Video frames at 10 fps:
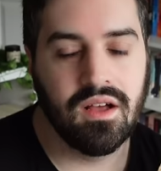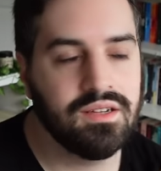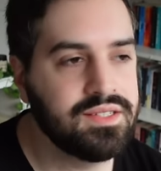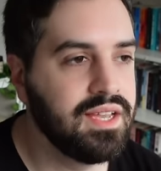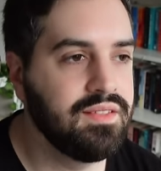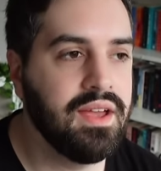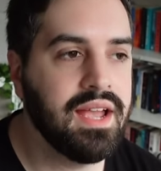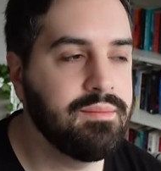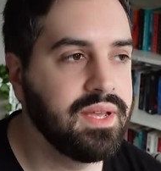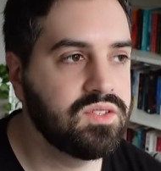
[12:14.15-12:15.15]
Honestly, they're
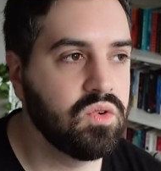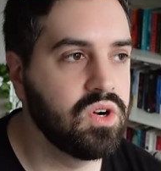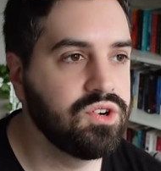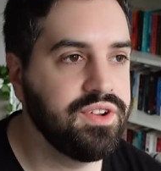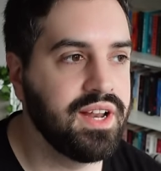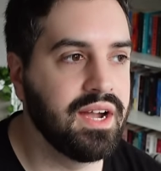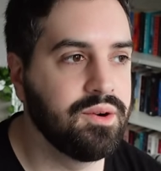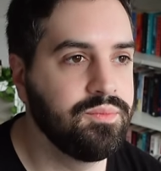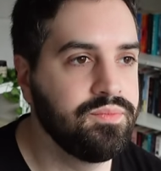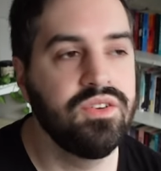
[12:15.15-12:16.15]
getting me so hungry now.